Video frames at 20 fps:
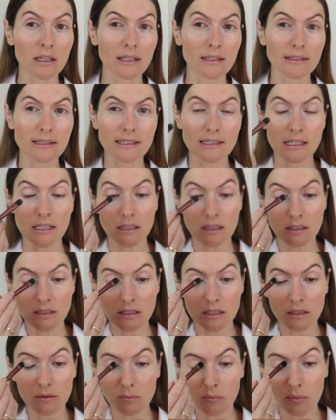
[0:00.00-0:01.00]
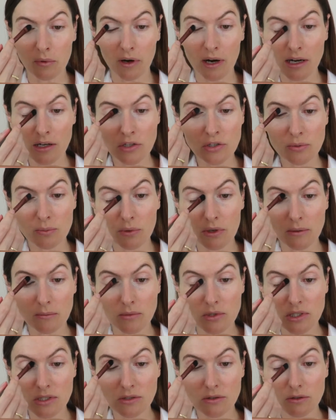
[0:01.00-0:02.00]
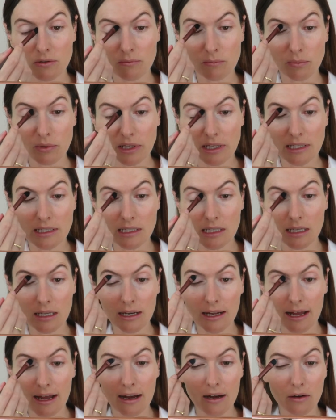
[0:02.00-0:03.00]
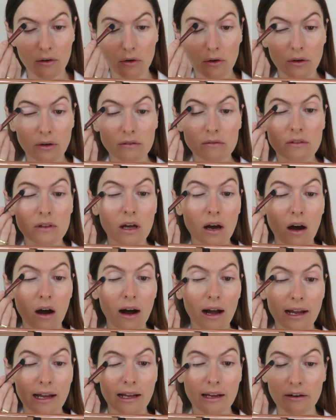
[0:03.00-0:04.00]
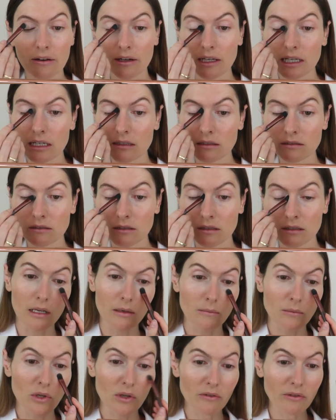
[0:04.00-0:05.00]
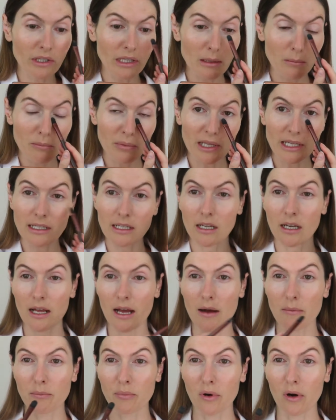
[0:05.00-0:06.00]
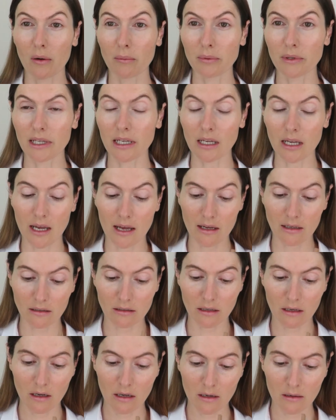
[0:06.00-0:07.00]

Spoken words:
concealer to the brush, but I'm just sort of blending it out over the eye area. And I'm not really blending it out properly yet.